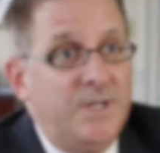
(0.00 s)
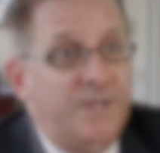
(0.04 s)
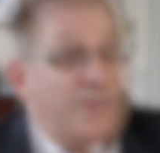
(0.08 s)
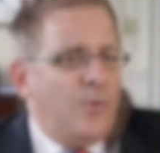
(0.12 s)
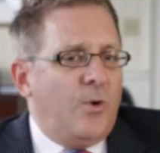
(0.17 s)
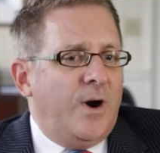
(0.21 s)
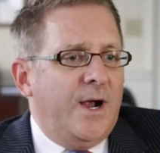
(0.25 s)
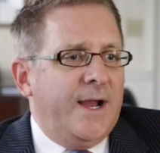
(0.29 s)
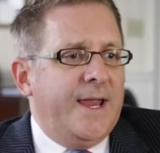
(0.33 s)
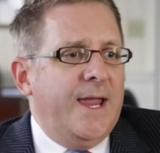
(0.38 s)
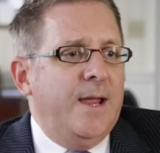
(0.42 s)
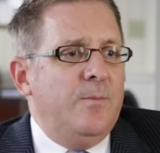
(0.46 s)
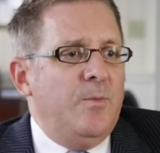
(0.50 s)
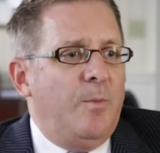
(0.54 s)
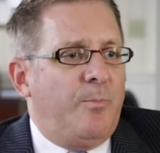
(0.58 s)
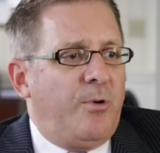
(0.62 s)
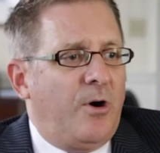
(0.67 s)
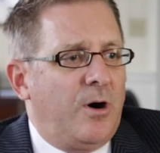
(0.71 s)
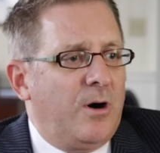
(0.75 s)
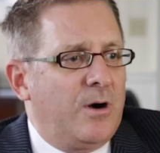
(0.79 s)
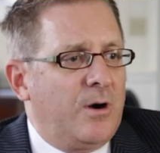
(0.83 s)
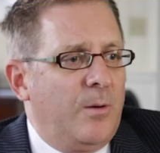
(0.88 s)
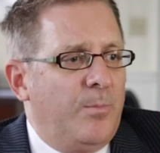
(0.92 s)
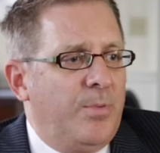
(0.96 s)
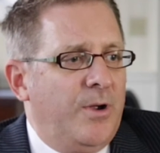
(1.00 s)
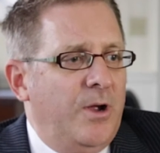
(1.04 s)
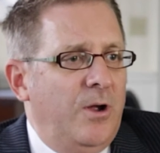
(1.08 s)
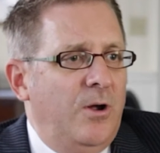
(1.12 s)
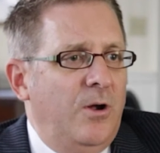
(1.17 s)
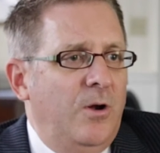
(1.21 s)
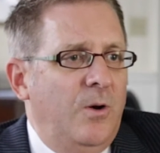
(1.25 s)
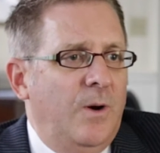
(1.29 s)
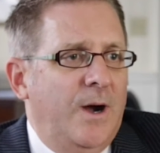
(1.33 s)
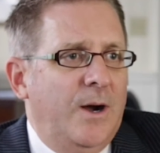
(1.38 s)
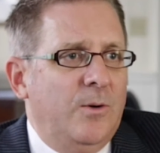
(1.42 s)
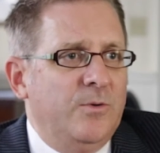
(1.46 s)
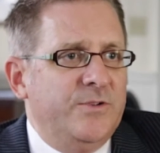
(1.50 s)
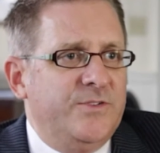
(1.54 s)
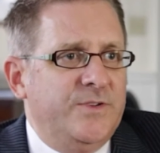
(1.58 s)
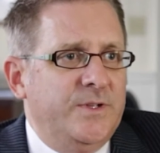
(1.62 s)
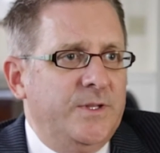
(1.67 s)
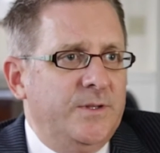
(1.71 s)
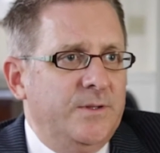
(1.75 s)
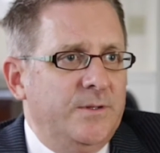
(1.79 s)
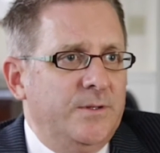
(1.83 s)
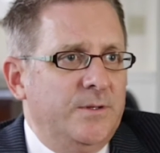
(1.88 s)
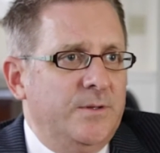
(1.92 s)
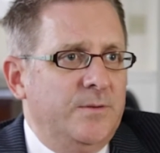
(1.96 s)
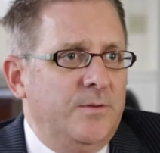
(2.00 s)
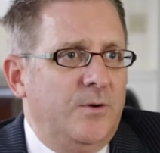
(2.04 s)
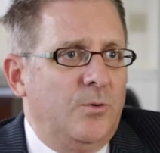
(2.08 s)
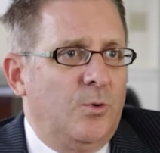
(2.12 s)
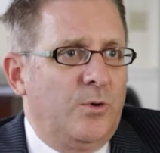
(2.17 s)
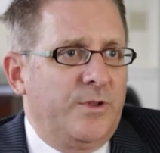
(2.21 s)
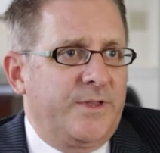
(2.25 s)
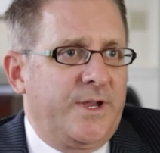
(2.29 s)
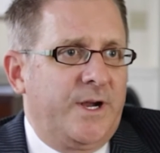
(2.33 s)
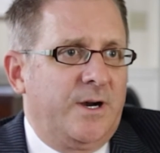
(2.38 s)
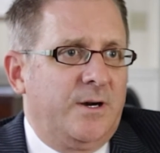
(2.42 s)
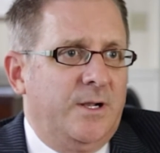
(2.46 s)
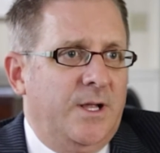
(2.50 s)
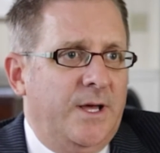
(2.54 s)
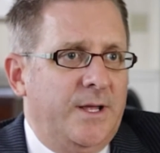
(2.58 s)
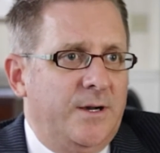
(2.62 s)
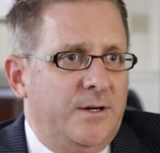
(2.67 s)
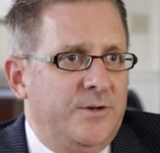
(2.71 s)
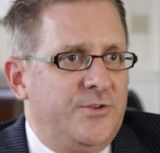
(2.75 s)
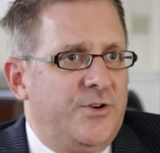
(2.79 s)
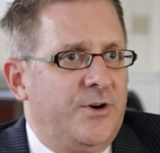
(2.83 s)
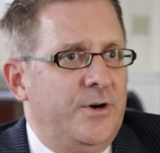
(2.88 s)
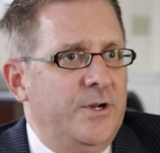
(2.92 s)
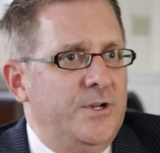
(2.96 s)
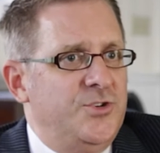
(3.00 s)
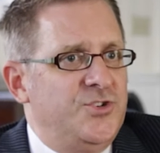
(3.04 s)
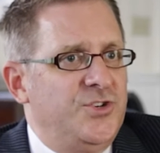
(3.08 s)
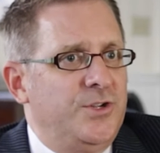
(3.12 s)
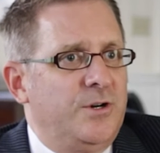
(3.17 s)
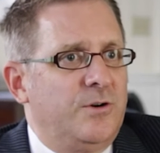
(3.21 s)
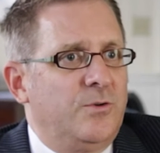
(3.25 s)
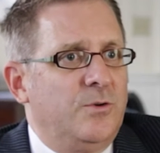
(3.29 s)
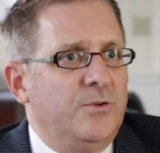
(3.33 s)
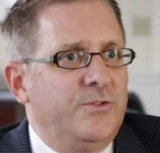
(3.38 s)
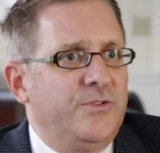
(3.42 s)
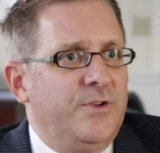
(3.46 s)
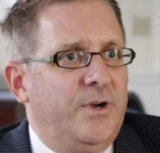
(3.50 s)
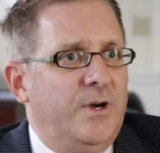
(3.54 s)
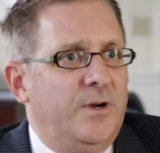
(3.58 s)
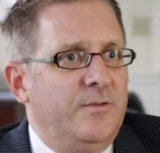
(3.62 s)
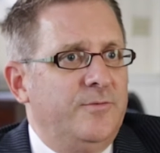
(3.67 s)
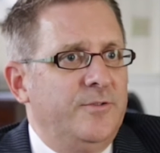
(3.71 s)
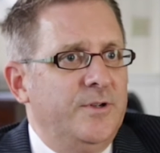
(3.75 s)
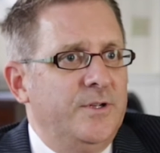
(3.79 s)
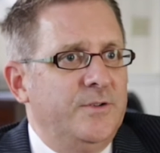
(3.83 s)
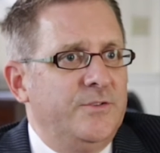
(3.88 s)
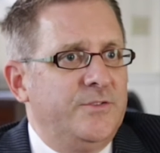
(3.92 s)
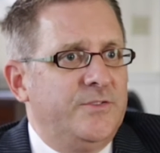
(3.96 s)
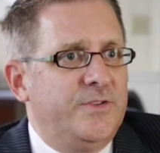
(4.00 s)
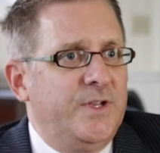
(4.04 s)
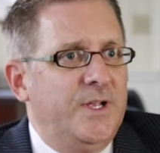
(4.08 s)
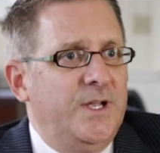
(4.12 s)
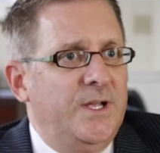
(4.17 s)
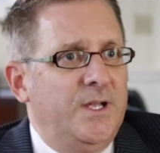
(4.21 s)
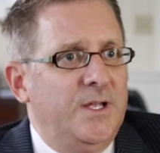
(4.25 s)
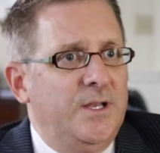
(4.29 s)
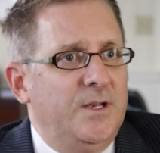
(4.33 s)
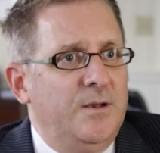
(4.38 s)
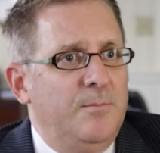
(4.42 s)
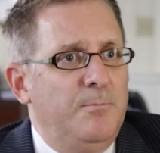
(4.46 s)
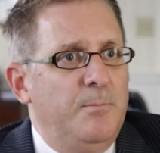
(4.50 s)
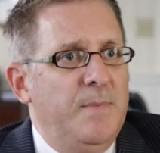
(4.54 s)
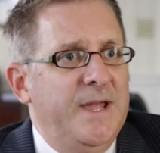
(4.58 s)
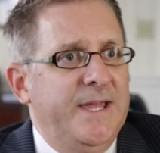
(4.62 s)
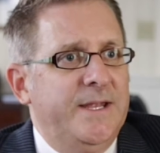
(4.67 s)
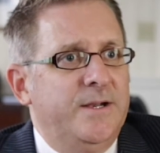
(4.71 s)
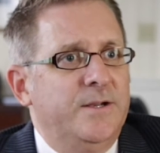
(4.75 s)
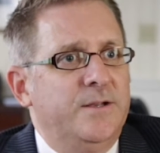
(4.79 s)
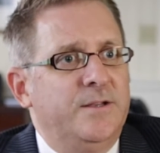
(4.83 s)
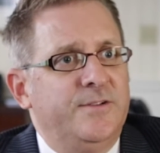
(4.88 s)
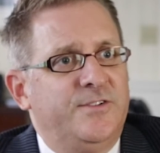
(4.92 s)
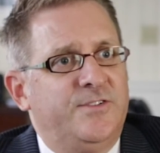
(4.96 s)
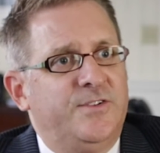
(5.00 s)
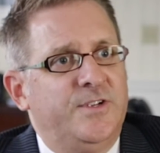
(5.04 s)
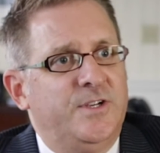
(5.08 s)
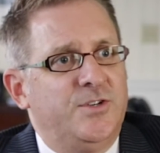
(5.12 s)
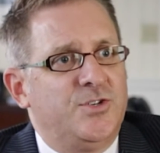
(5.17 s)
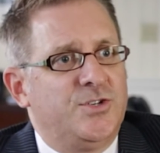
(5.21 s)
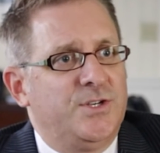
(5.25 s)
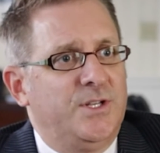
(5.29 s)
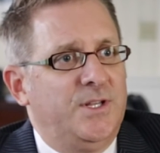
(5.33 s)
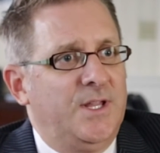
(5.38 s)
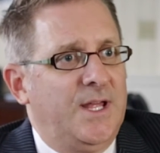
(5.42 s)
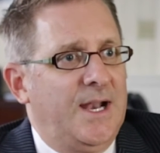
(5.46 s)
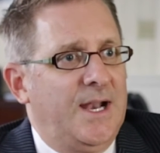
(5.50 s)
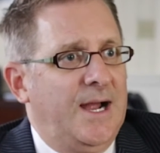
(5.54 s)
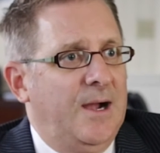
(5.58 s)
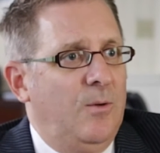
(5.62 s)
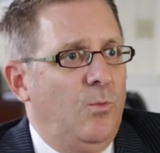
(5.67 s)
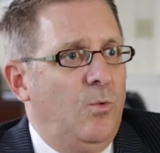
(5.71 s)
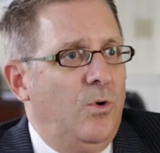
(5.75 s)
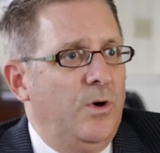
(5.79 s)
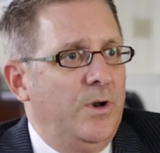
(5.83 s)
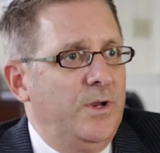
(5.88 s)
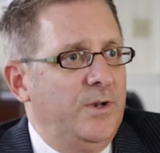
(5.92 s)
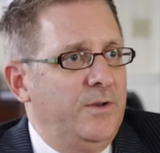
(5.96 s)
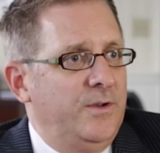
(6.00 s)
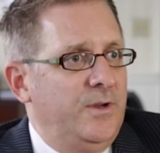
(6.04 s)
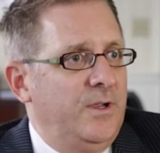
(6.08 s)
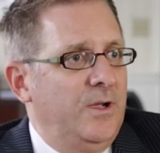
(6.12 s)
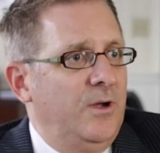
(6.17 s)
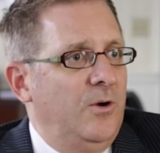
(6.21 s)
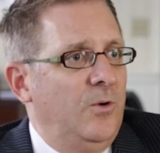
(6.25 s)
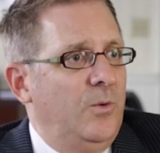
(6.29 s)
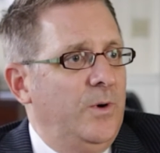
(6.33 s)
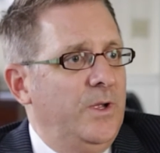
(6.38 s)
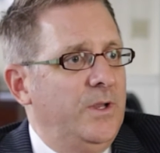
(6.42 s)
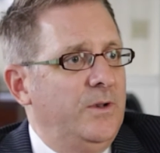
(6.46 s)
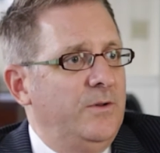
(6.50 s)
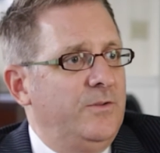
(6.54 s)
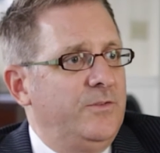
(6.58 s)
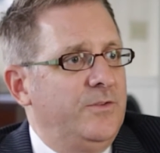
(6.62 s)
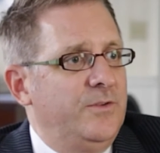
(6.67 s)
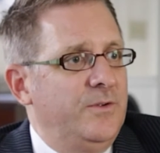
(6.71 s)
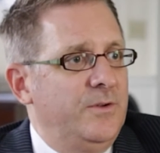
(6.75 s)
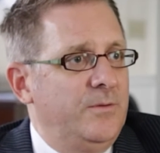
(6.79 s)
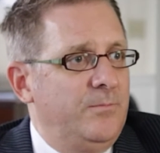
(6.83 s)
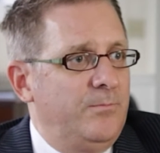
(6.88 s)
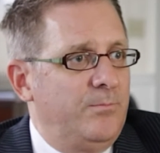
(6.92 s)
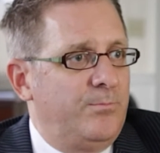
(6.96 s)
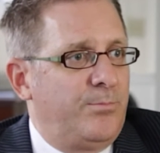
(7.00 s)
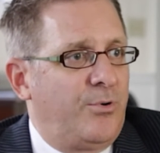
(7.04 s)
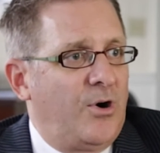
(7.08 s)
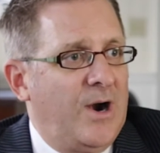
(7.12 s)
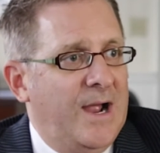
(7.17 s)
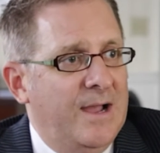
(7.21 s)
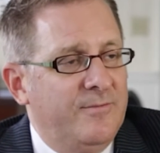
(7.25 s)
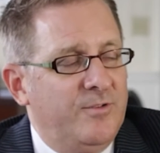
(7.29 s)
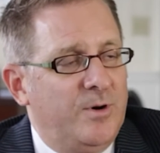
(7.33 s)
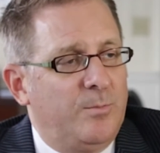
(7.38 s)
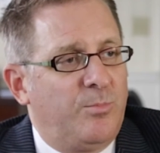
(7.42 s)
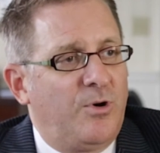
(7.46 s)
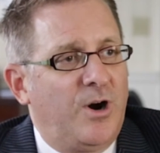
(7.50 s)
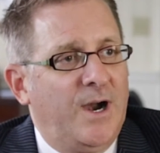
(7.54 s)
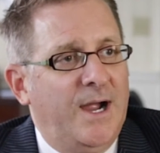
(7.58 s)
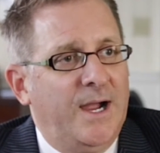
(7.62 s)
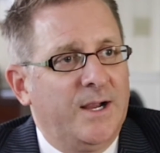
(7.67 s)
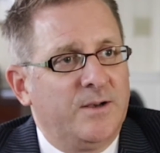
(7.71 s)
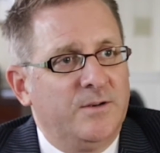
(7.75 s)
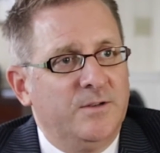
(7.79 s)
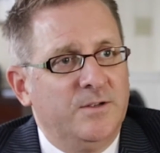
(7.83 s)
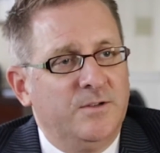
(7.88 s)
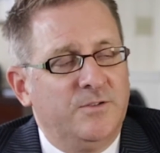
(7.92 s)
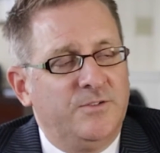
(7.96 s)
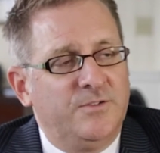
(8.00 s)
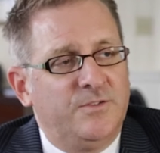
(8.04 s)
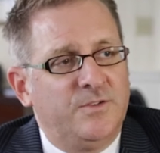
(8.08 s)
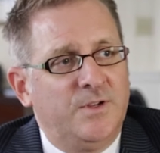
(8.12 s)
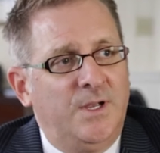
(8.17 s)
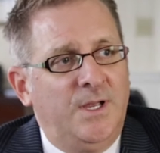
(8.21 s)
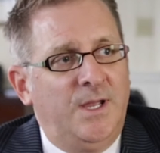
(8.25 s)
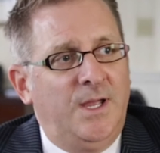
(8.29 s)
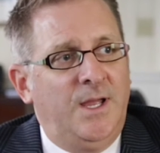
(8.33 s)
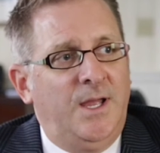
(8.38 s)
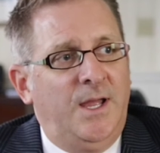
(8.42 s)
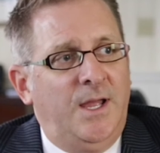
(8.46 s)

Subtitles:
Before I came to Parker Poe, I was in the North Carolina Attorney General's office and made a decision that I wanted to go into private practice.